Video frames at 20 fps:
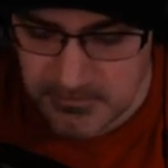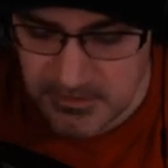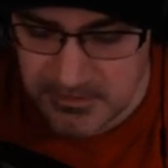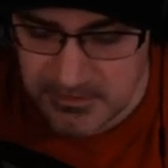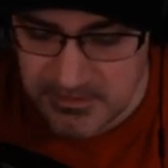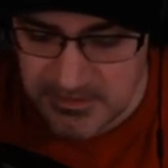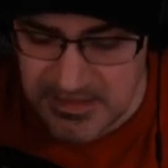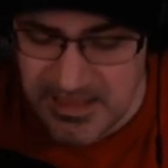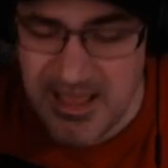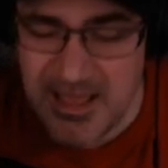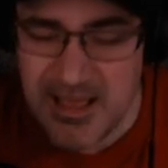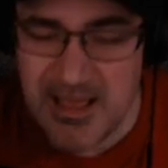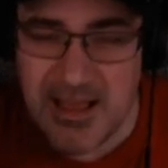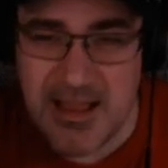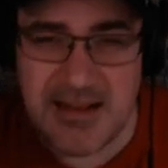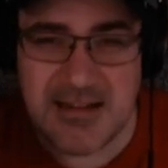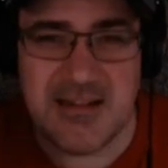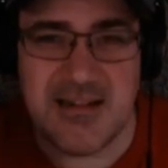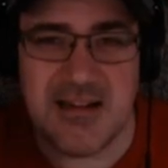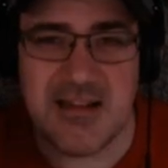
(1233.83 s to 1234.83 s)
Yeah,
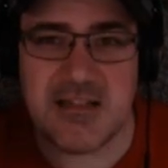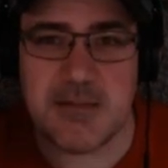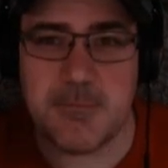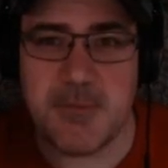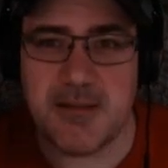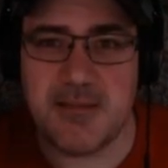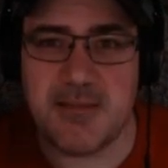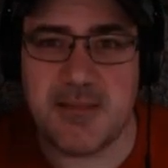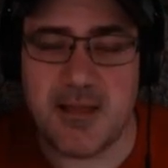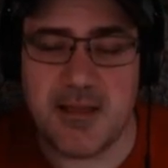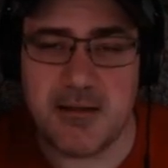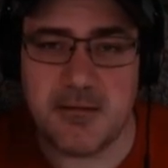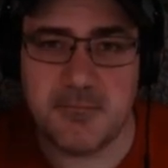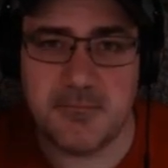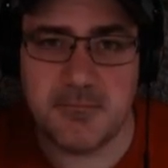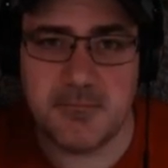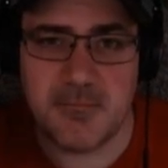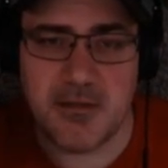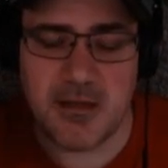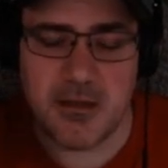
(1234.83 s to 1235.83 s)
I didn't expect that.
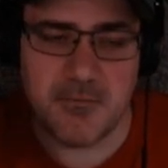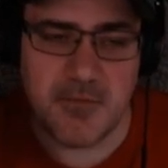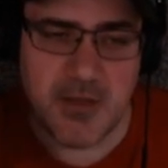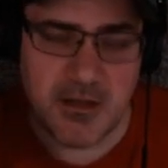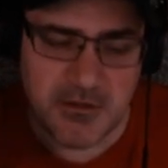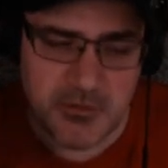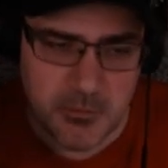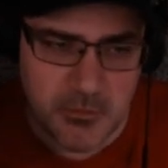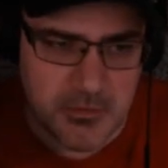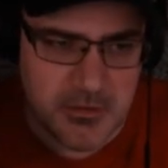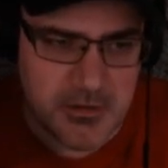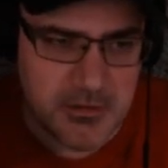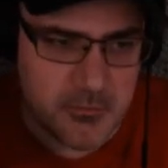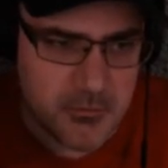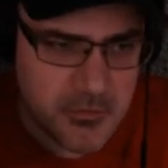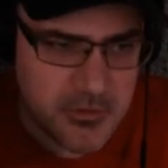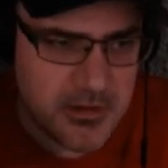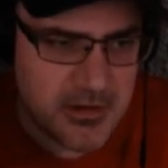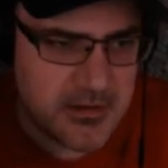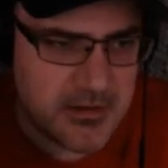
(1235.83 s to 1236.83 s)
Not to
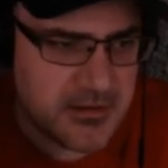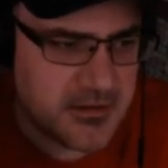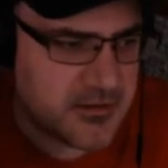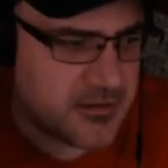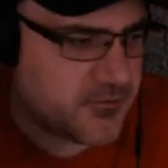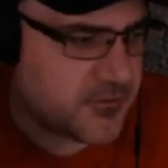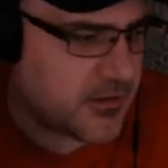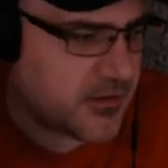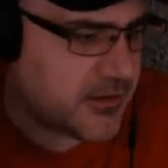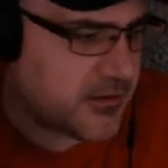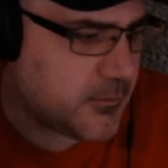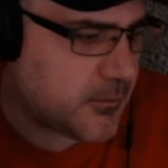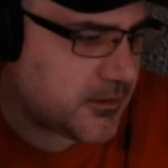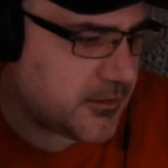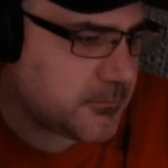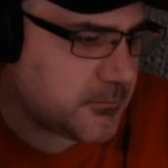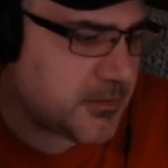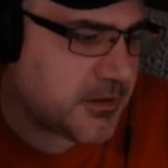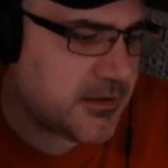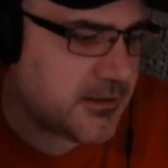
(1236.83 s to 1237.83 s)
ruin anything for
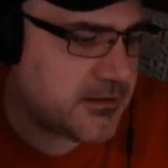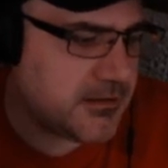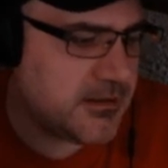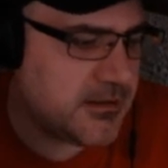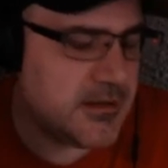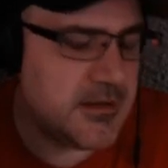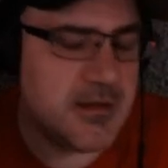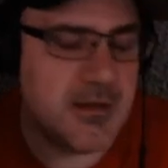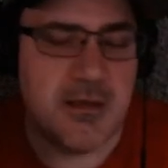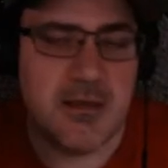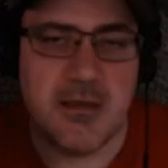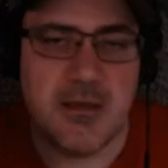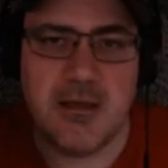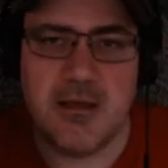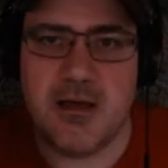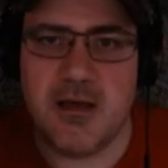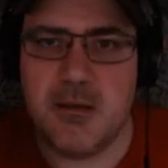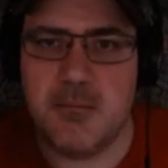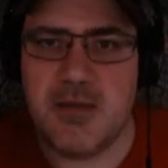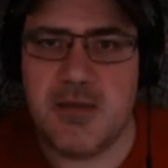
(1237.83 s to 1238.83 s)
anyone, but
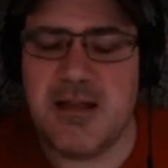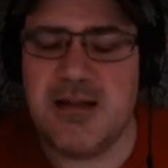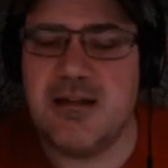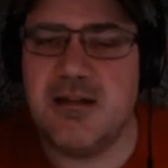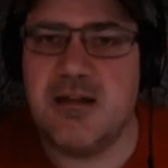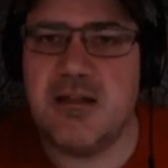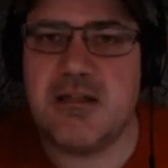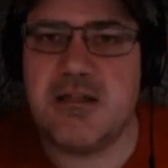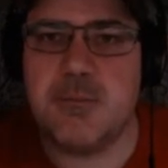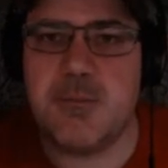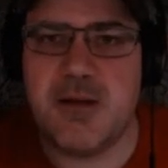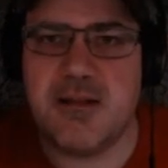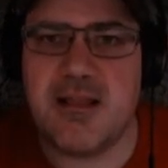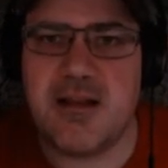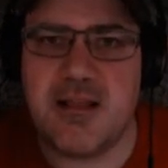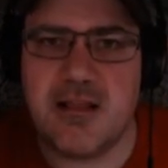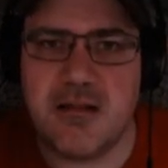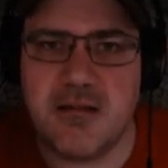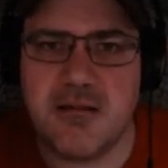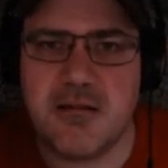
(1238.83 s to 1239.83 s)
I didn't expect that
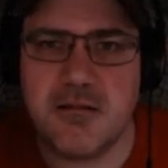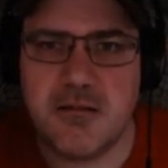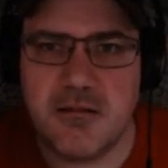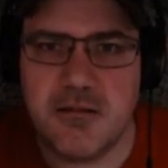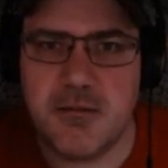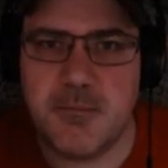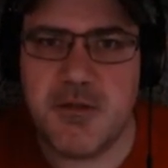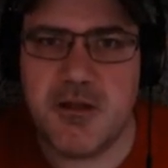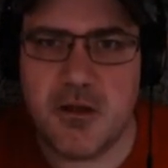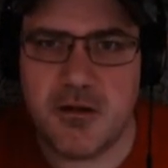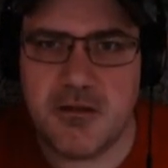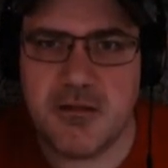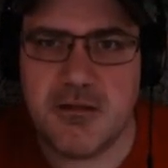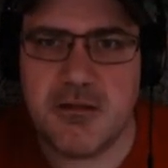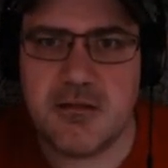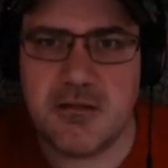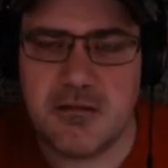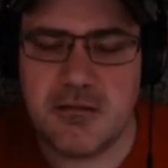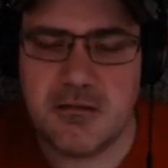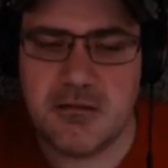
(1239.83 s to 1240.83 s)
ending. To be
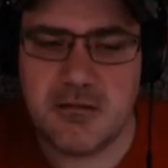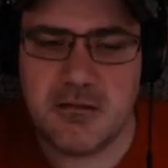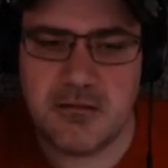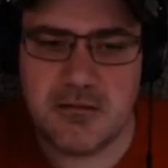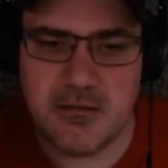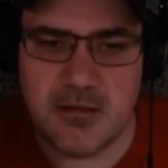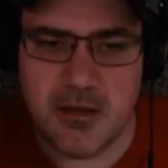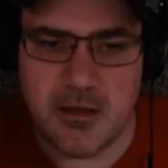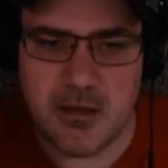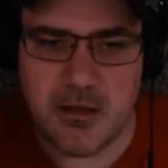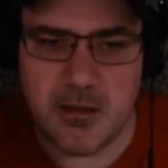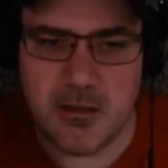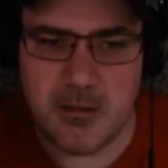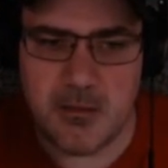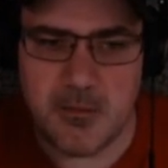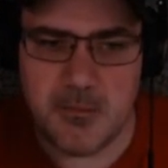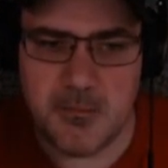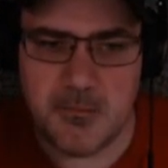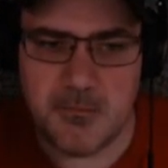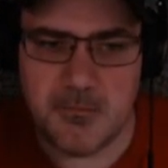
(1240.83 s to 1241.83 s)
honest,
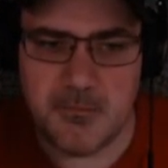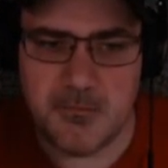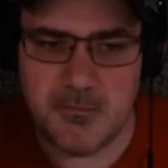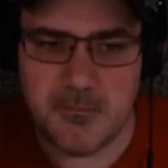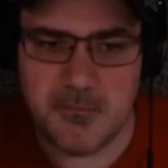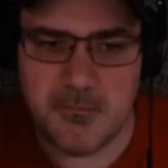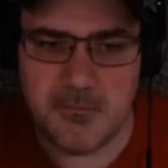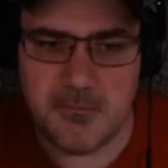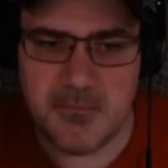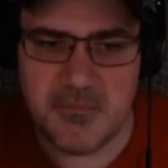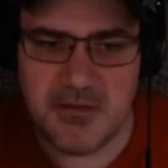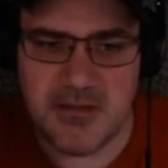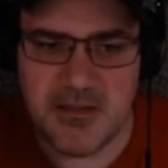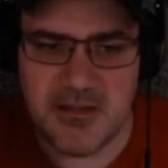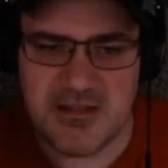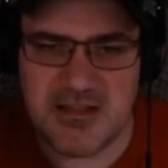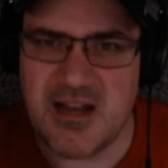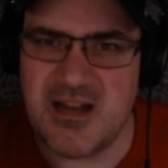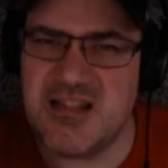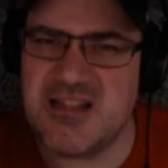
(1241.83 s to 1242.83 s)
um,
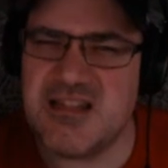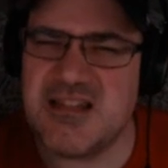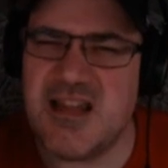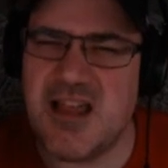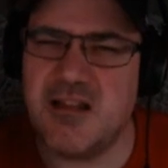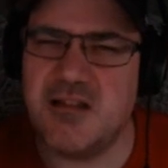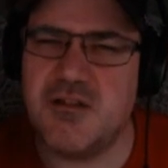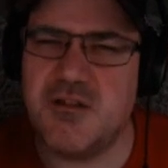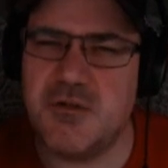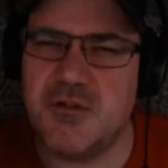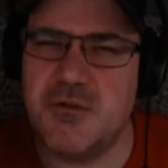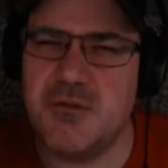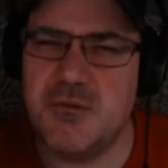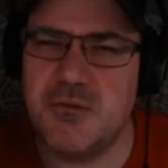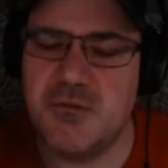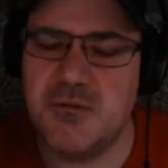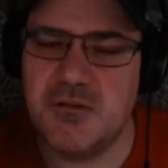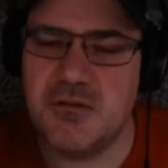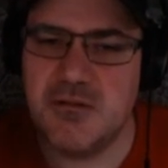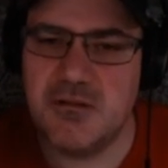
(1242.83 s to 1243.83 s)
it's kind of sad too.
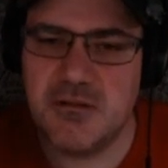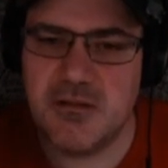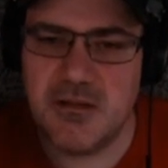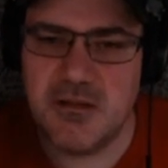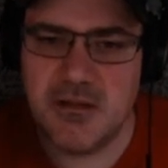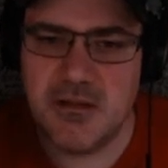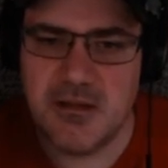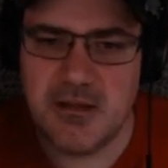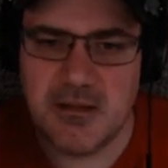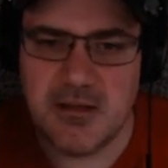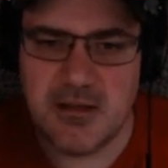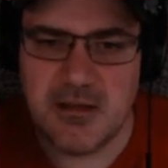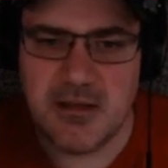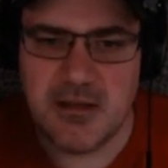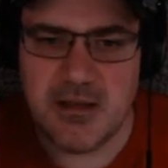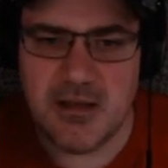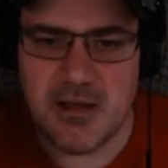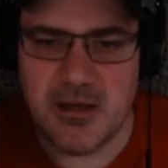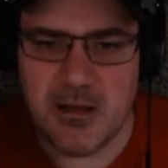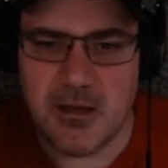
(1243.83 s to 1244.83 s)

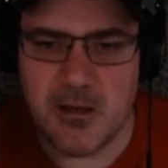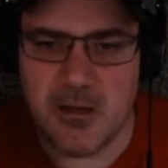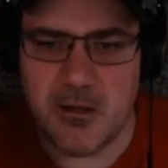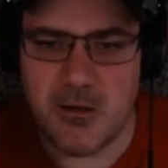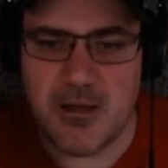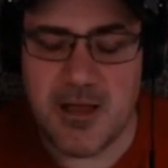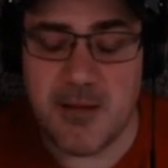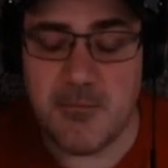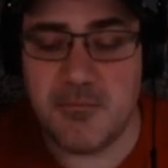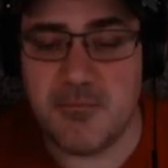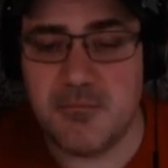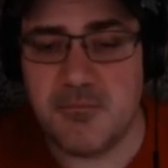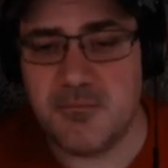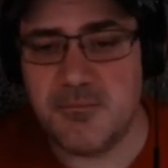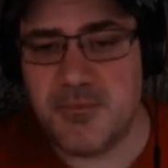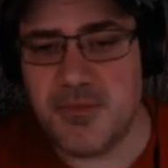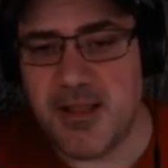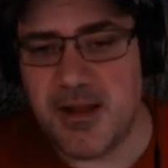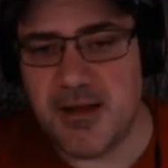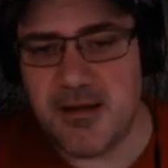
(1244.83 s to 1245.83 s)
I'm
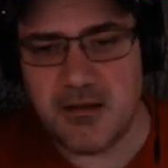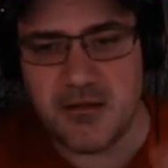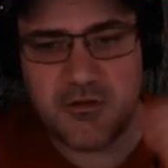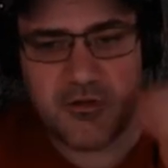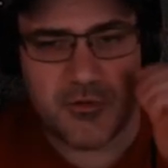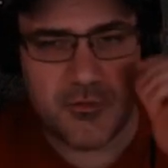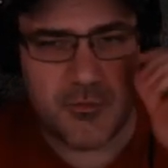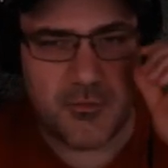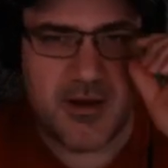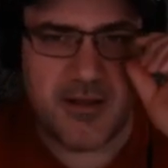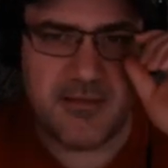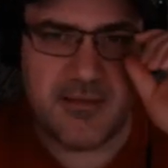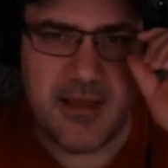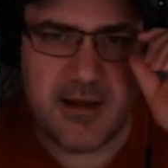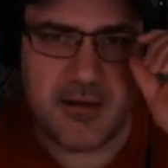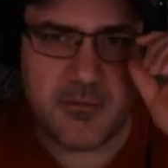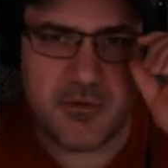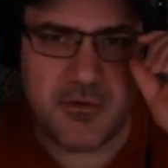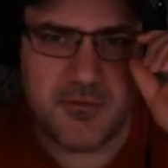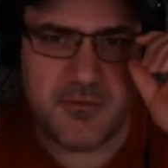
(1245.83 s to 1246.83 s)
planning to write
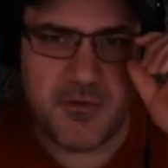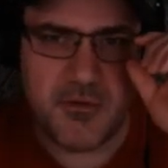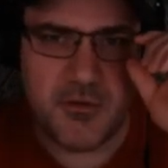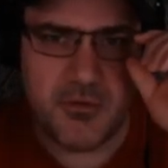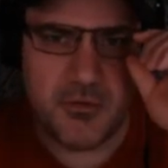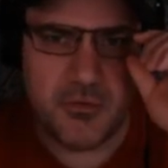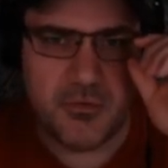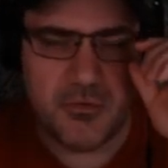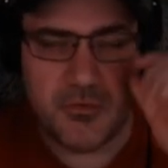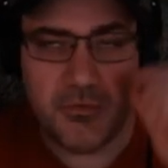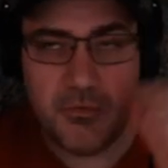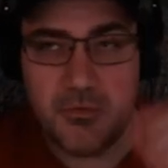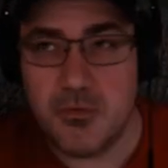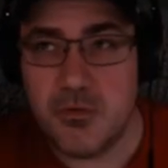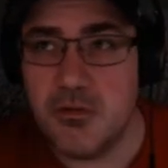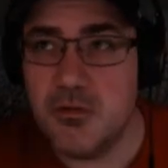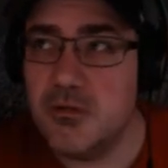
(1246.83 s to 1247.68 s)
that review